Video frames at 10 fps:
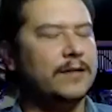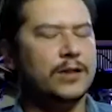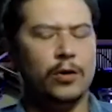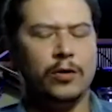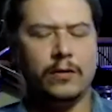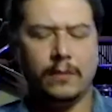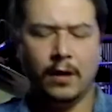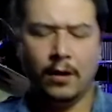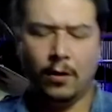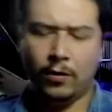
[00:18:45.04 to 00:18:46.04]
Like so it,
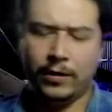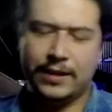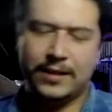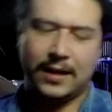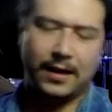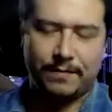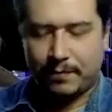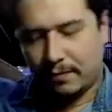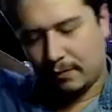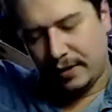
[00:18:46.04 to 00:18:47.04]
yeah. All these
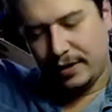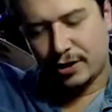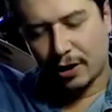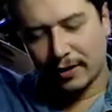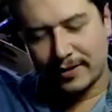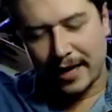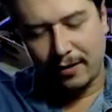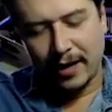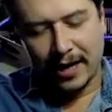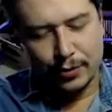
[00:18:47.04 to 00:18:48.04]
songs that you
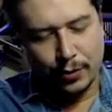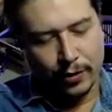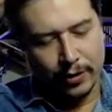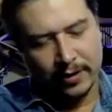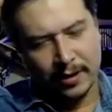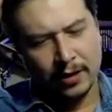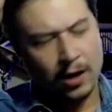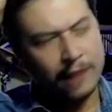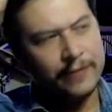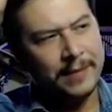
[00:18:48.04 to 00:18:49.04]
guys recorded, a
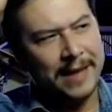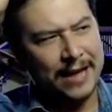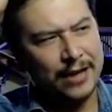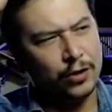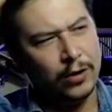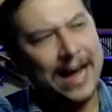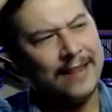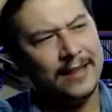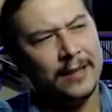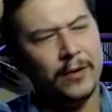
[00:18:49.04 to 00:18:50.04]
lot of them had your hand
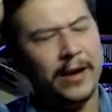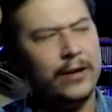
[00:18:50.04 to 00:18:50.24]
in them, right?